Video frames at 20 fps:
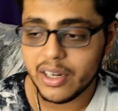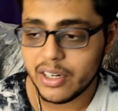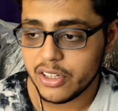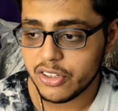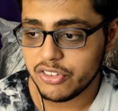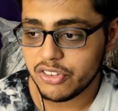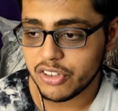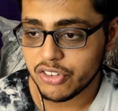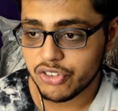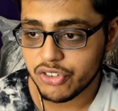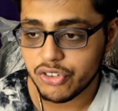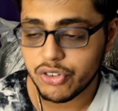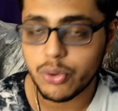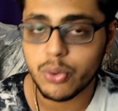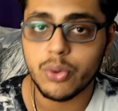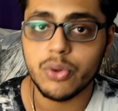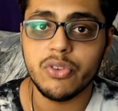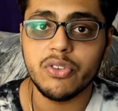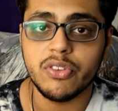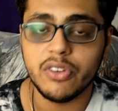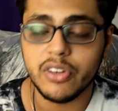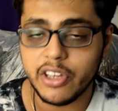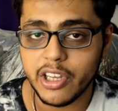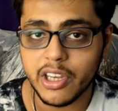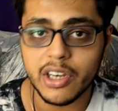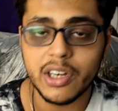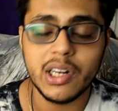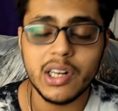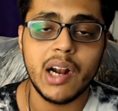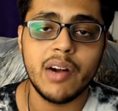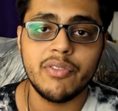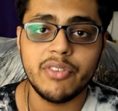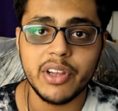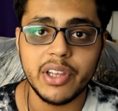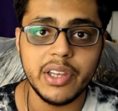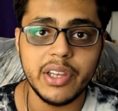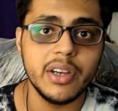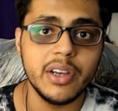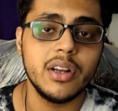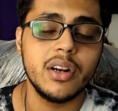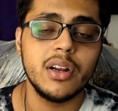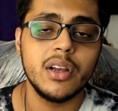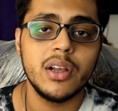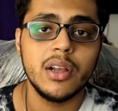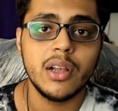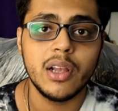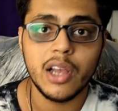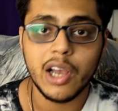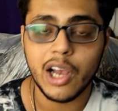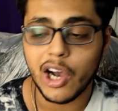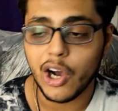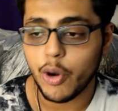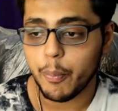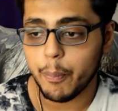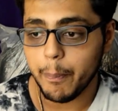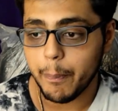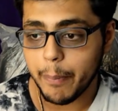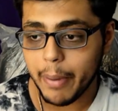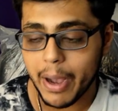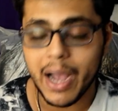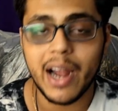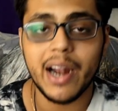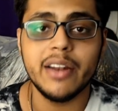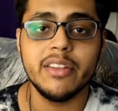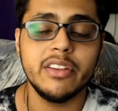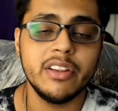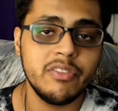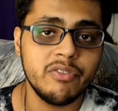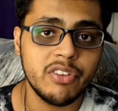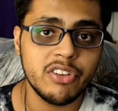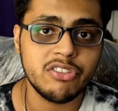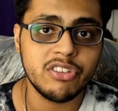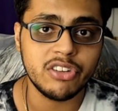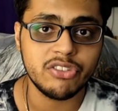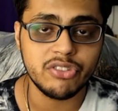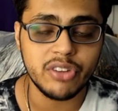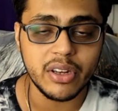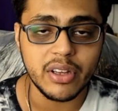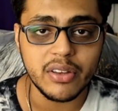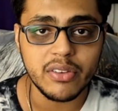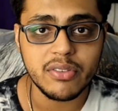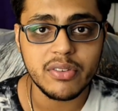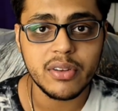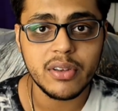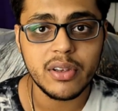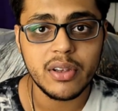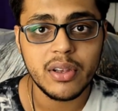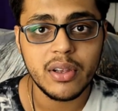and it just shows year after year how bad the infrastructure is.